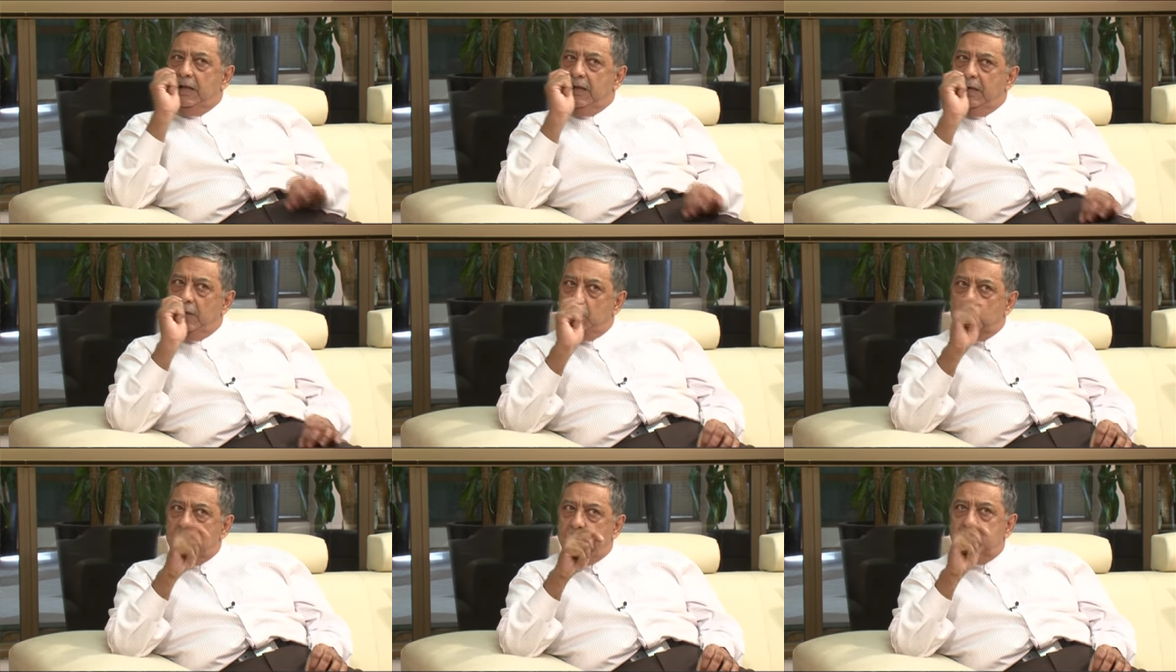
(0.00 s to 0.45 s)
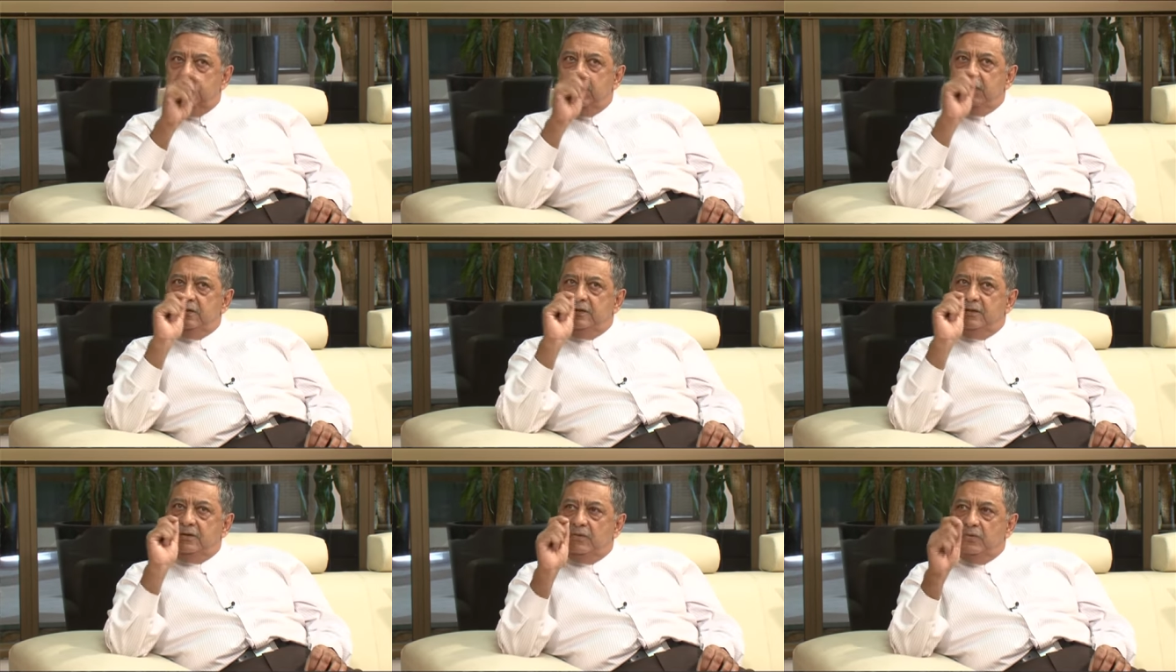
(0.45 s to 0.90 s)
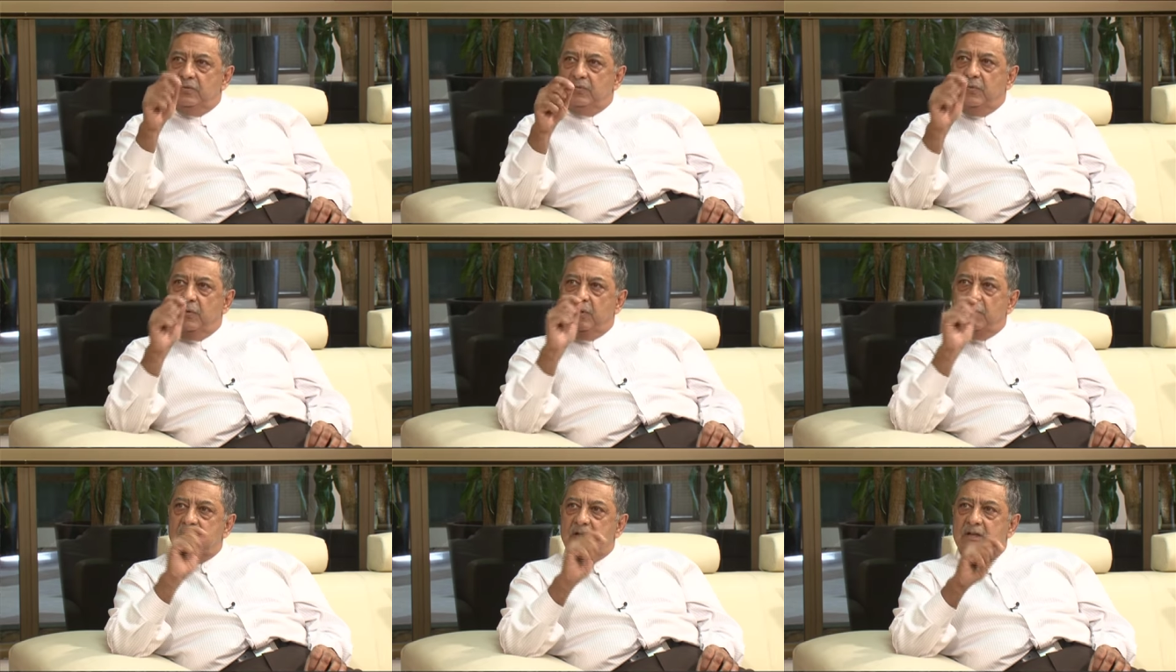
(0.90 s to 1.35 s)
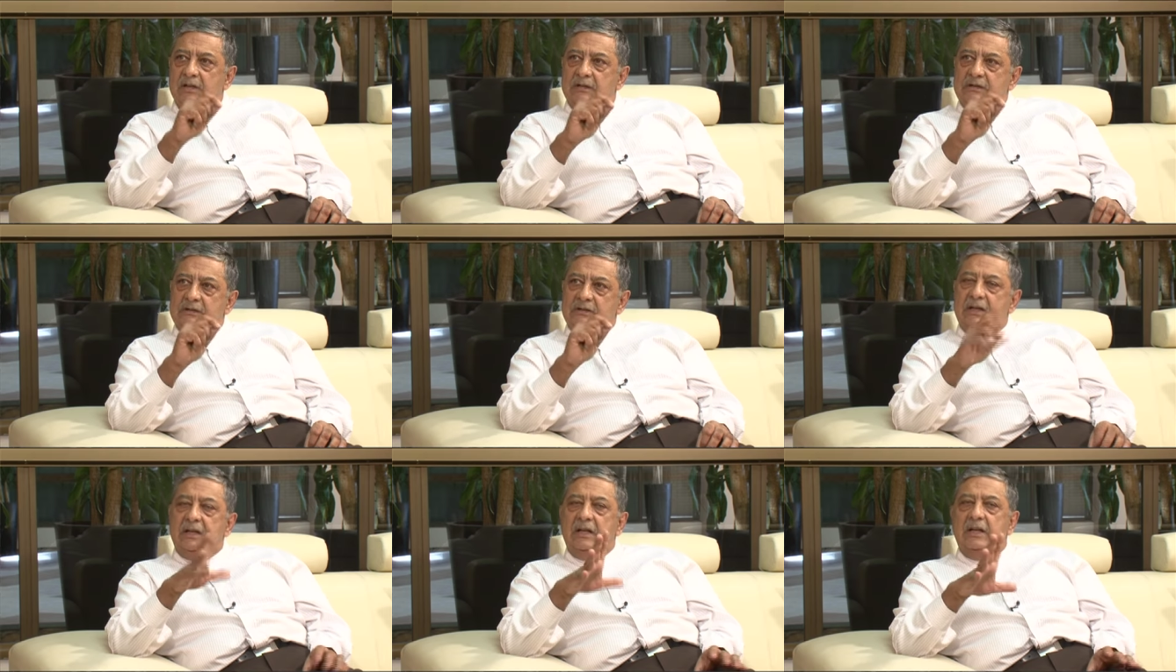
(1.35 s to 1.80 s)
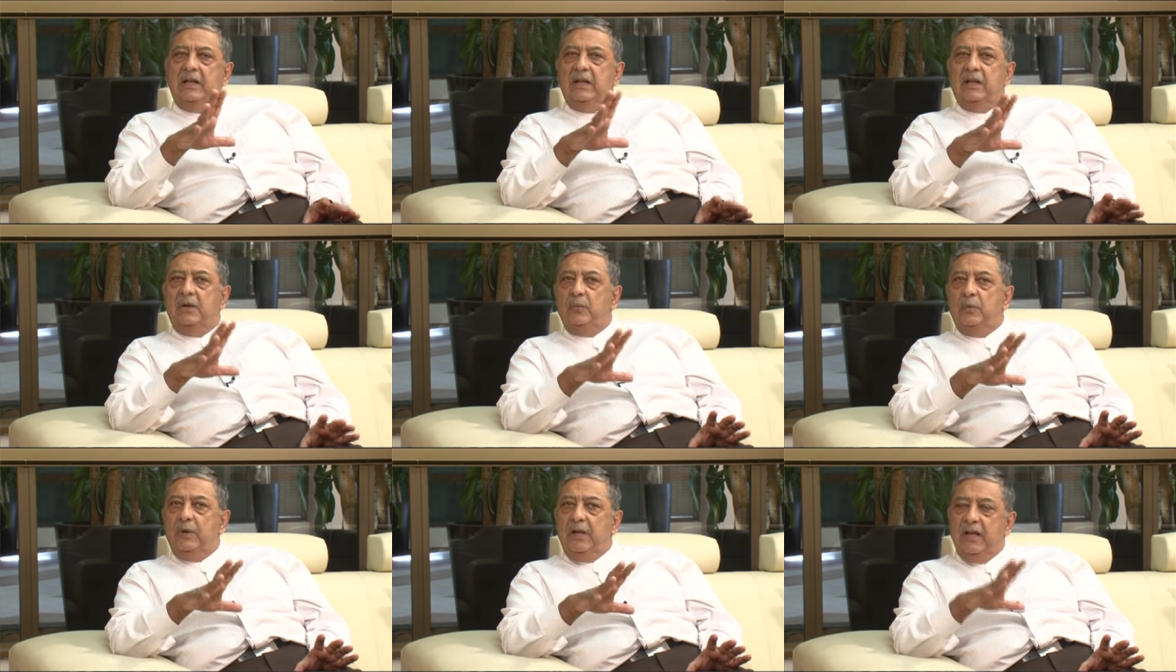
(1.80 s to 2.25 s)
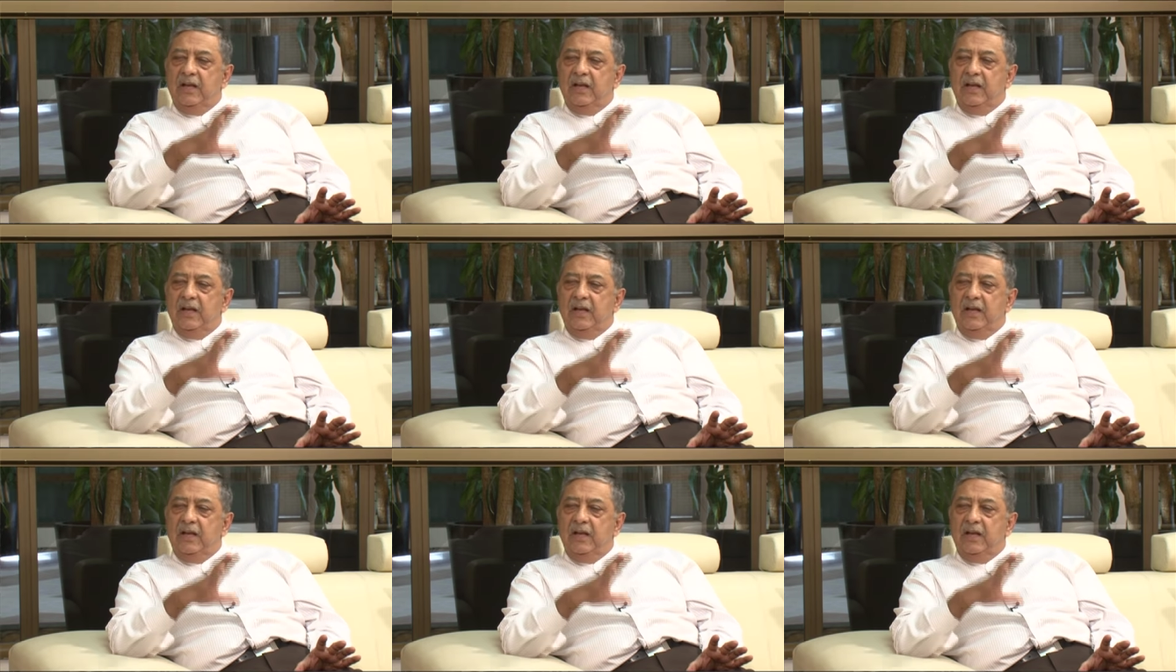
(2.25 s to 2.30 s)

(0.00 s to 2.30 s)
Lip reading: and we puncture those follicles and we